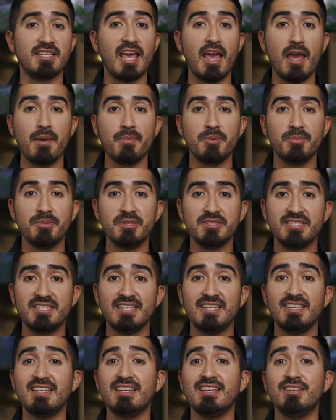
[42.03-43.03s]
Chamomile
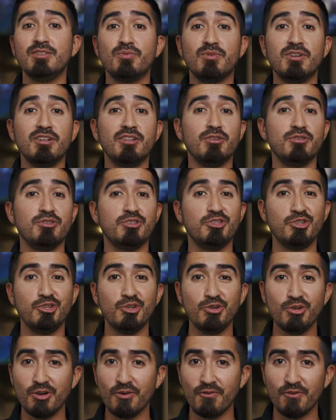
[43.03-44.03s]
tea is one of those
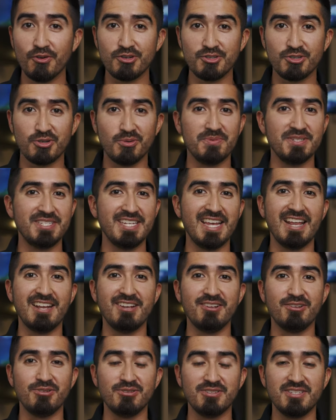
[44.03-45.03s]
universal
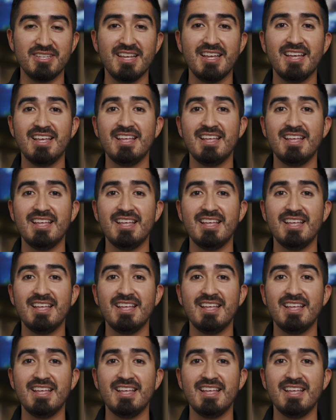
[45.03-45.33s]
botanicals